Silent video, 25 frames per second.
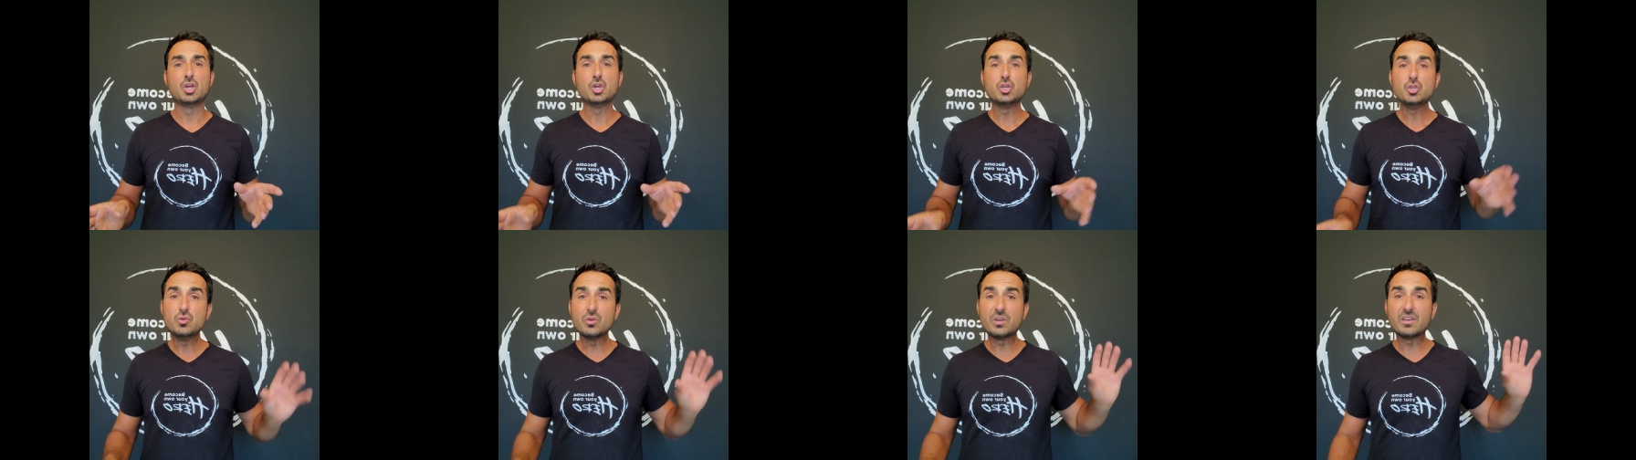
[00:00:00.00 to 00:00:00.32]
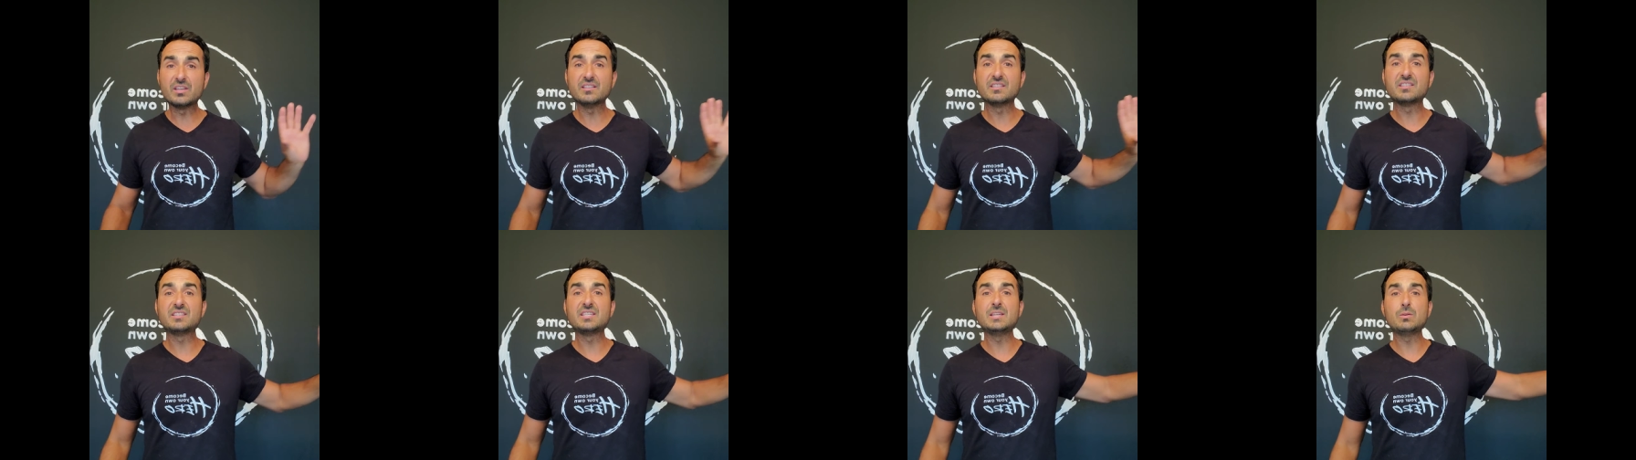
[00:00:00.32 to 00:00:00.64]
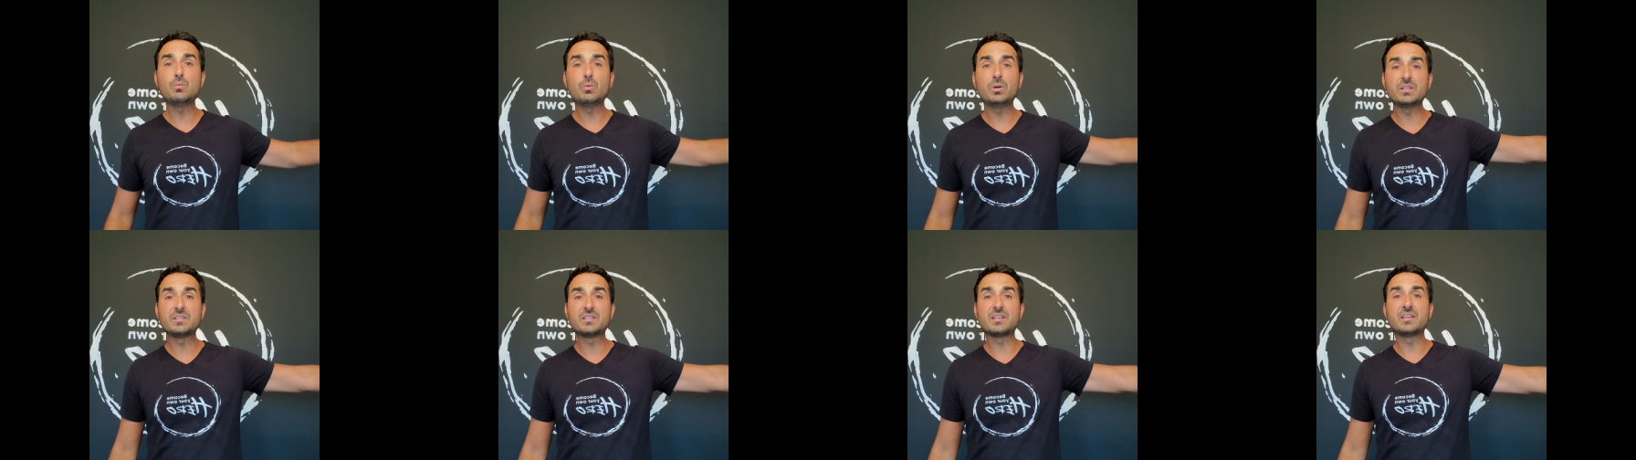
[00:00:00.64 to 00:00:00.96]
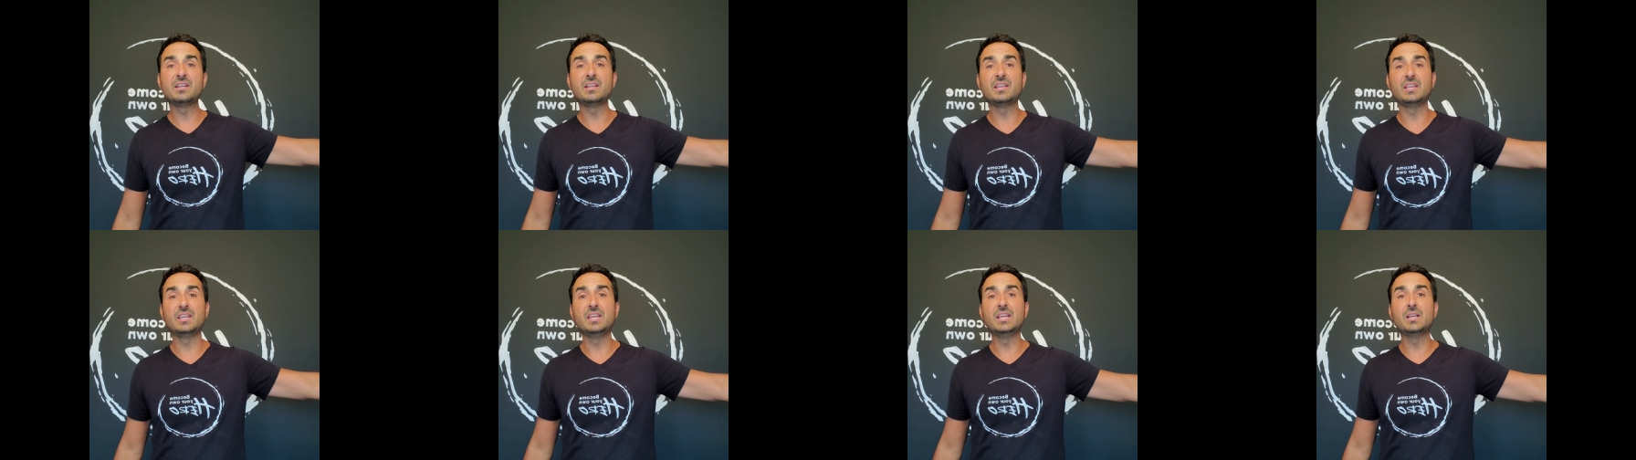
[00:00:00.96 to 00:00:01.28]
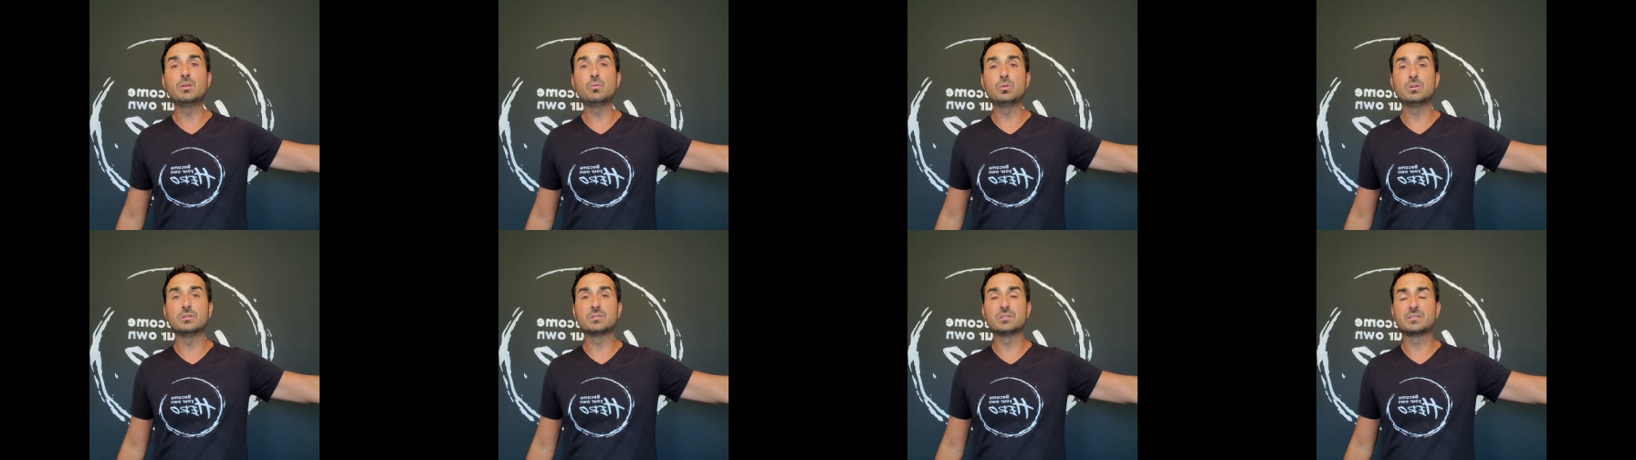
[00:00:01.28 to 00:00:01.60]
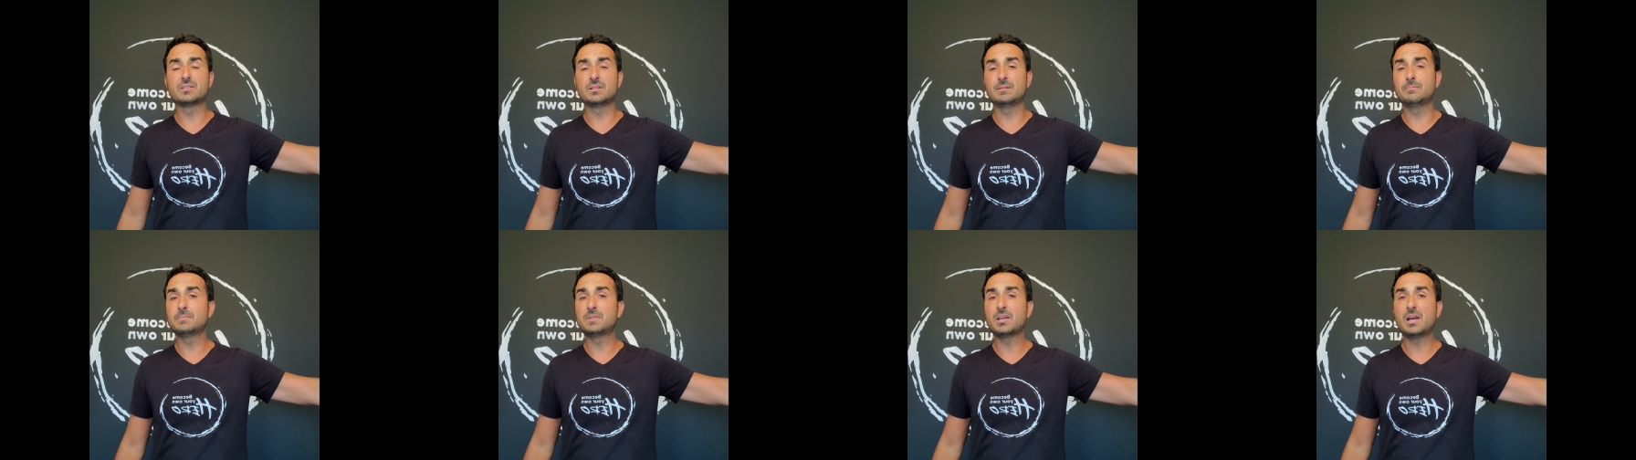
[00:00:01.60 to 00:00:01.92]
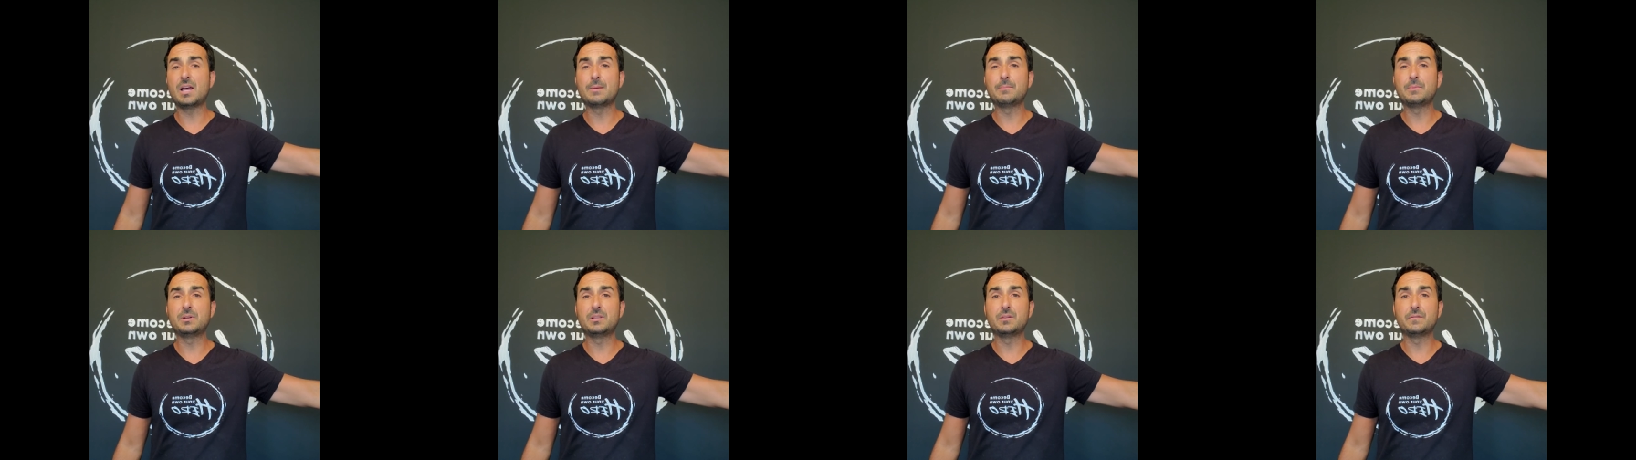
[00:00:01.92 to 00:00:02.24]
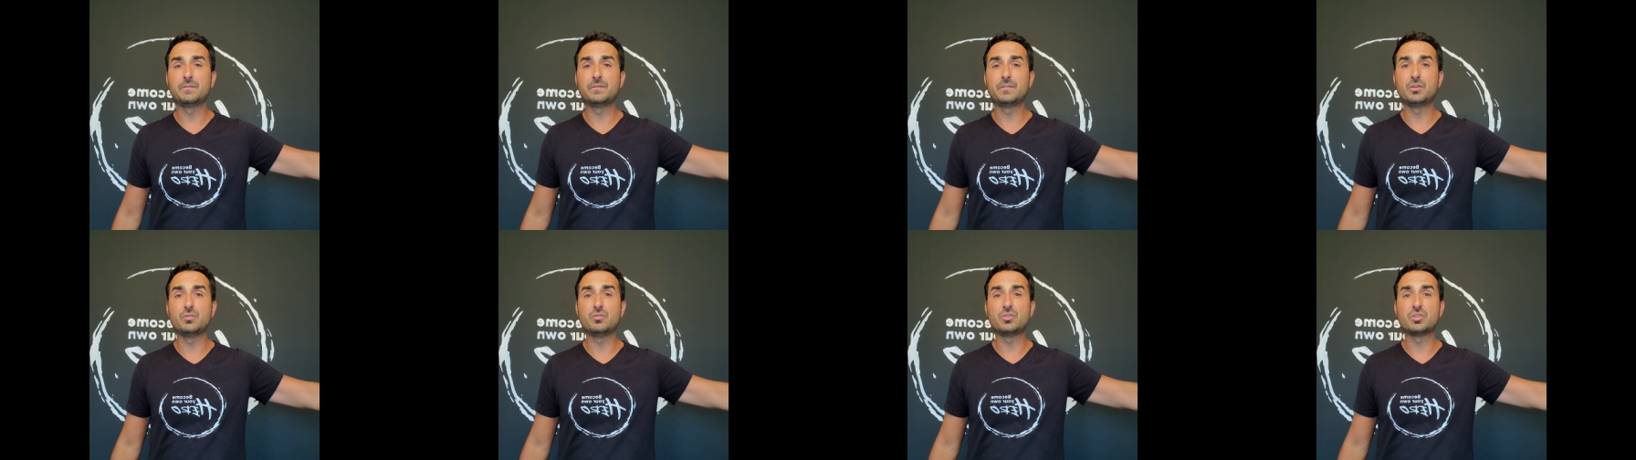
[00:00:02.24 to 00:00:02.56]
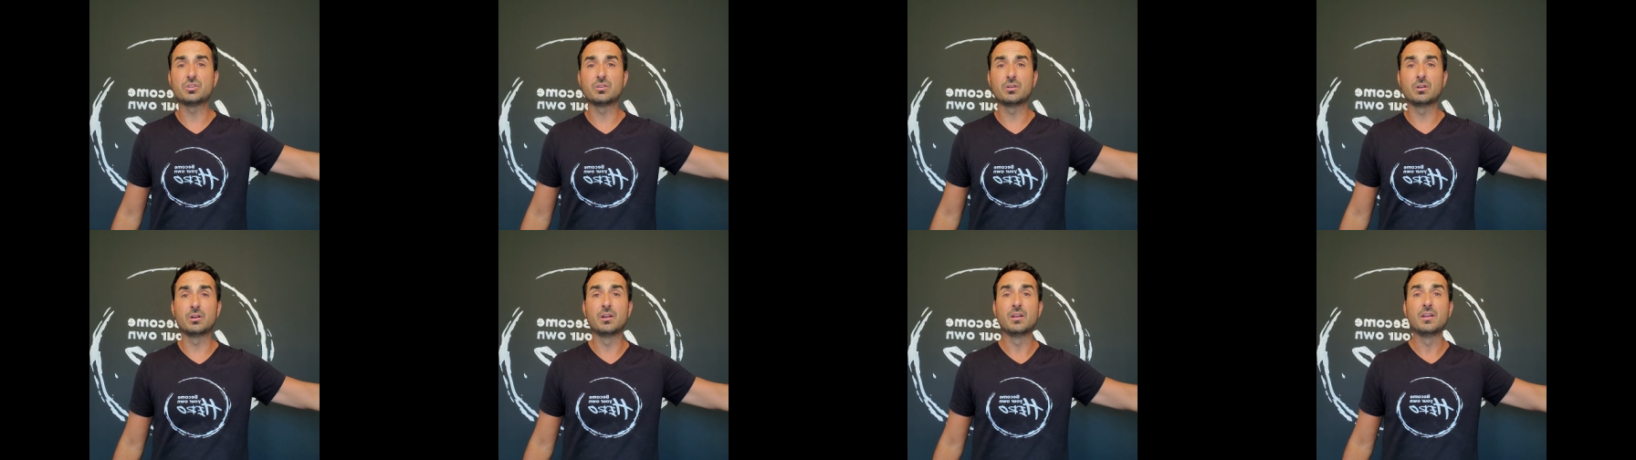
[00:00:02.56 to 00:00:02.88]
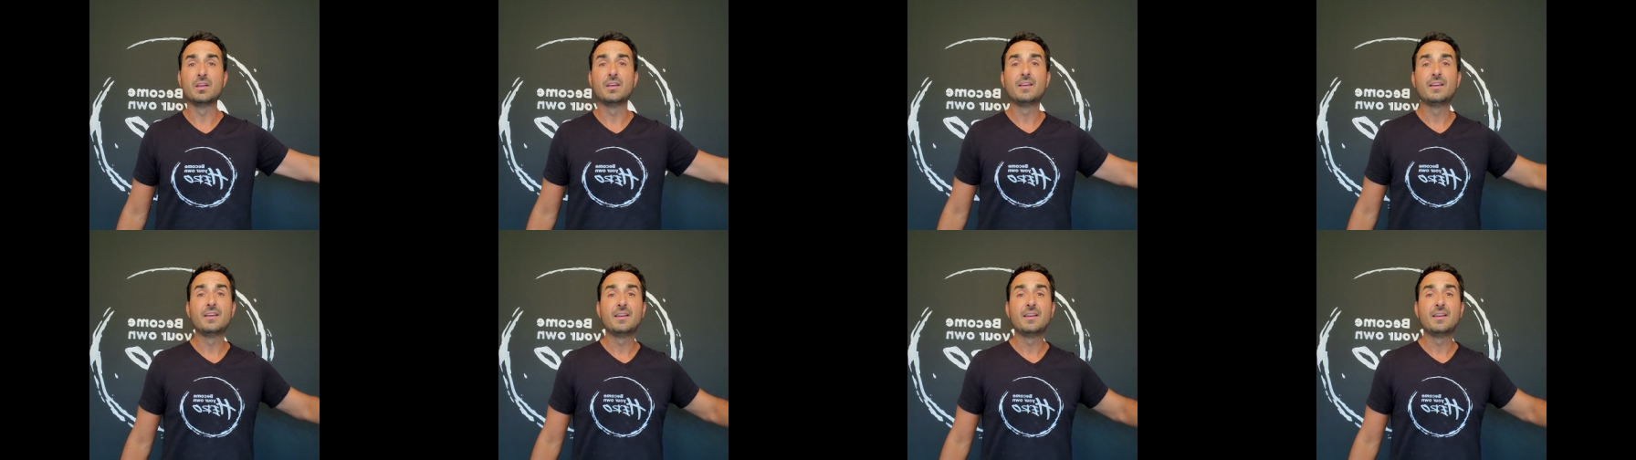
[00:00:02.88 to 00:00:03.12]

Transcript: you can see what it's going to equal sometime in the future,